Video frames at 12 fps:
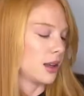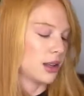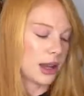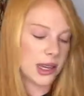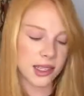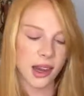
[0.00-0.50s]

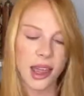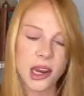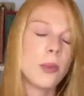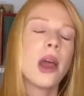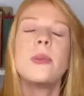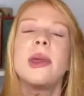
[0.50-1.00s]
Next
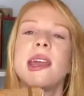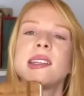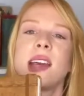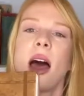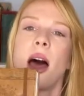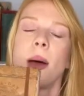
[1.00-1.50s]
item I
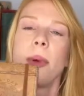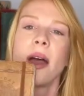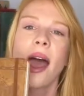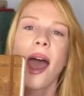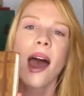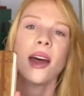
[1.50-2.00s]
picked up
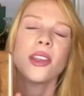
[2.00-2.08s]
at